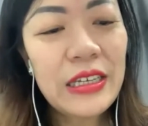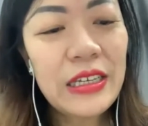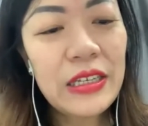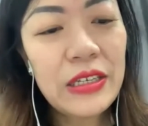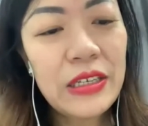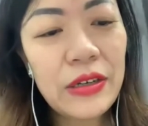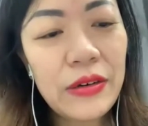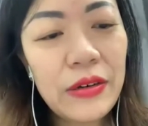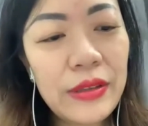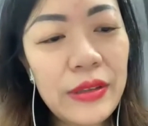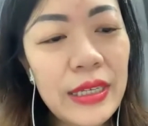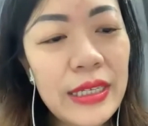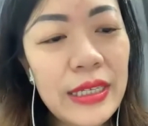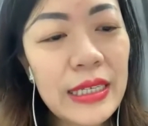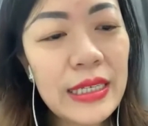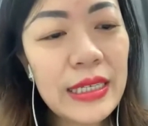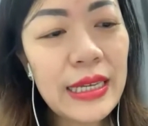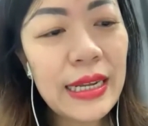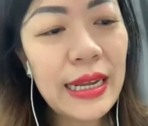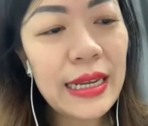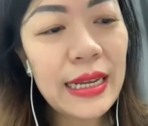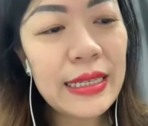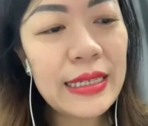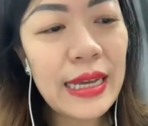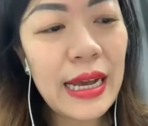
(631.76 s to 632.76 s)
So
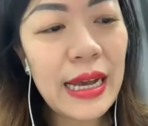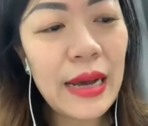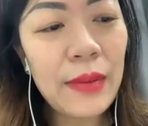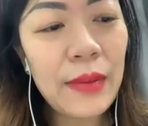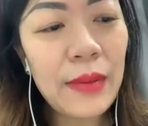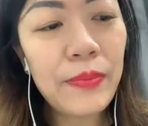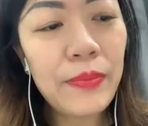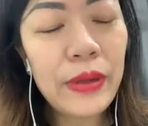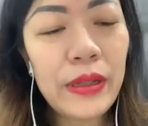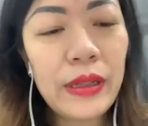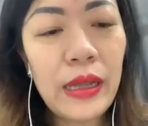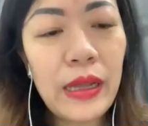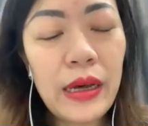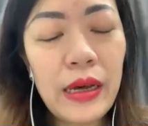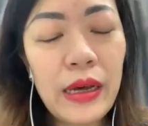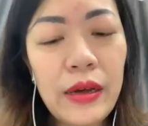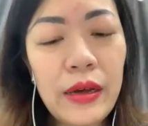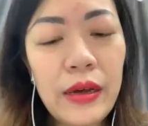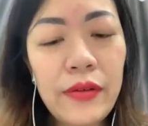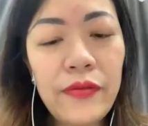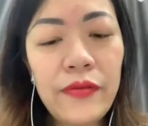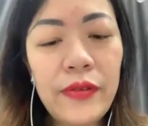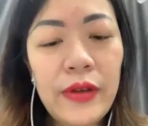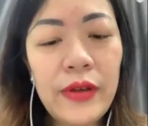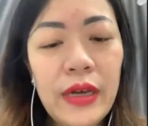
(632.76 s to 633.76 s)
this is an example
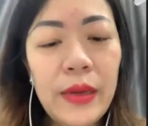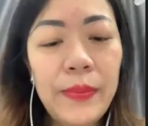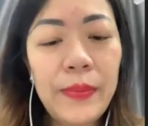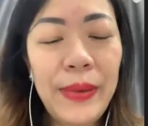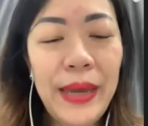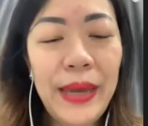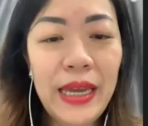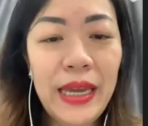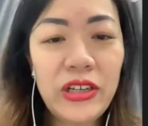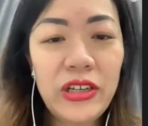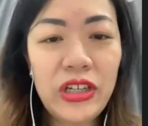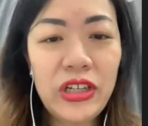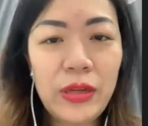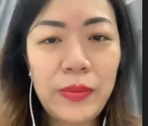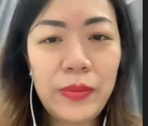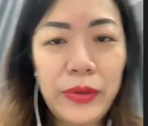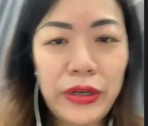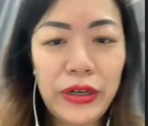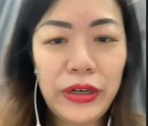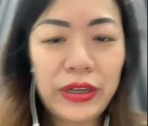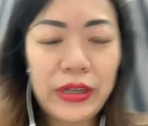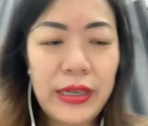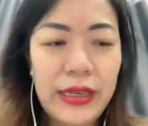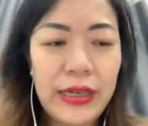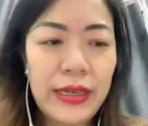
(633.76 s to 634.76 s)
of a page in
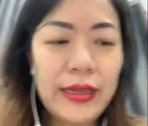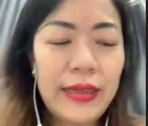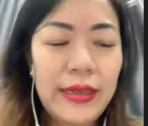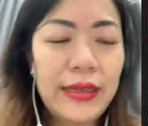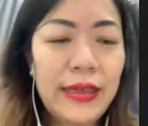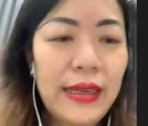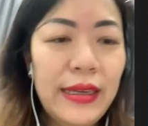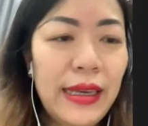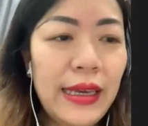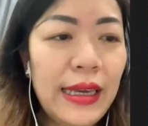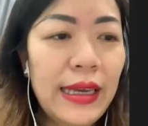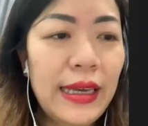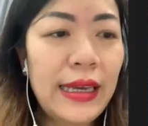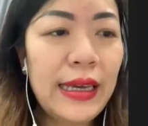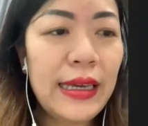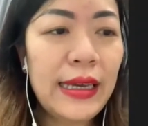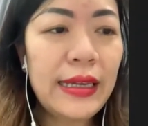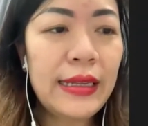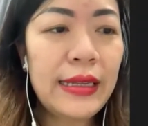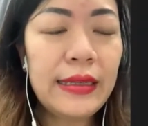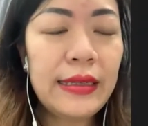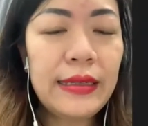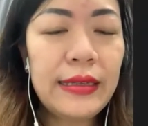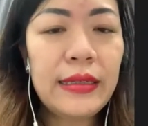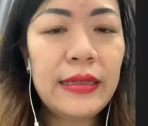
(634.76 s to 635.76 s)
the book.
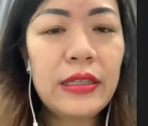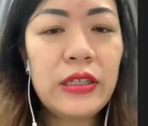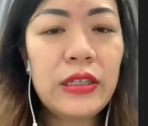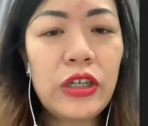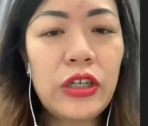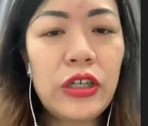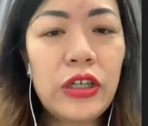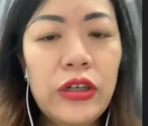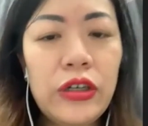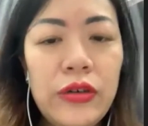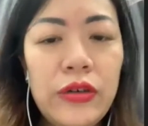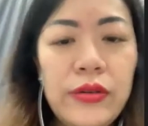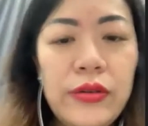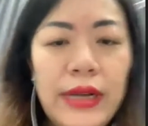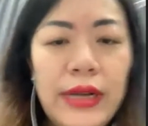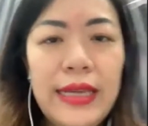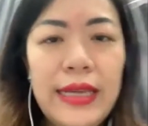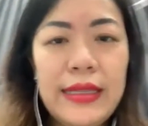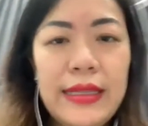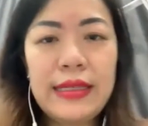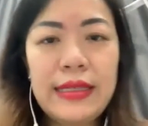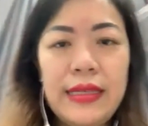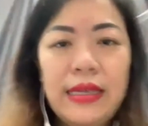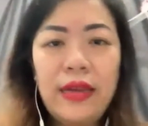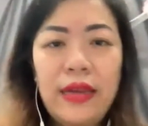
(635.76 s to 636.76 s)
And so
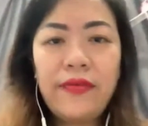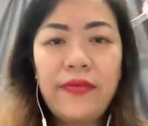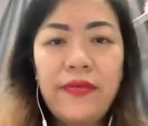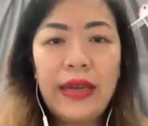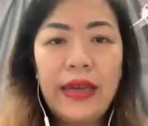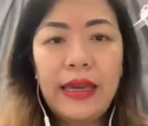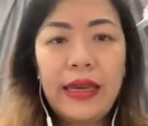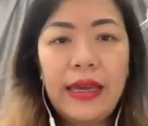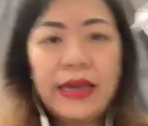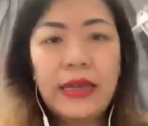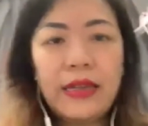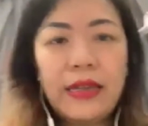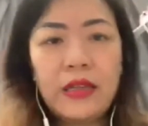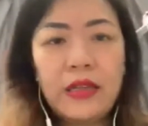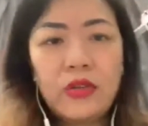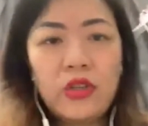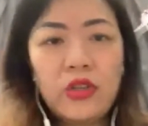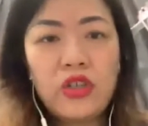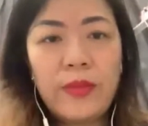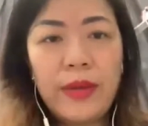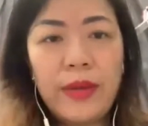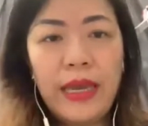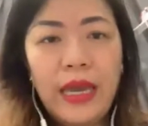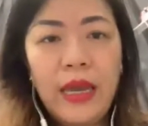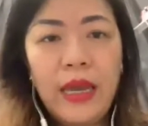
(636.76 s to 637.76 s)
let's see if I can
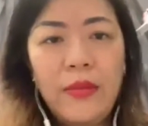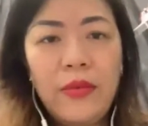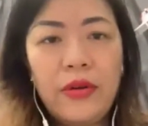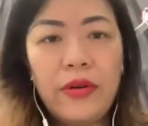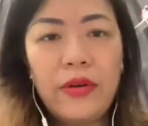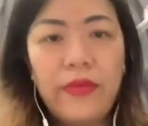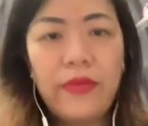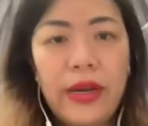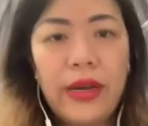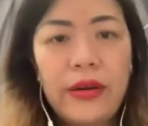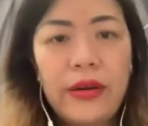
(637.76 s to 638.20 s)
switch my camera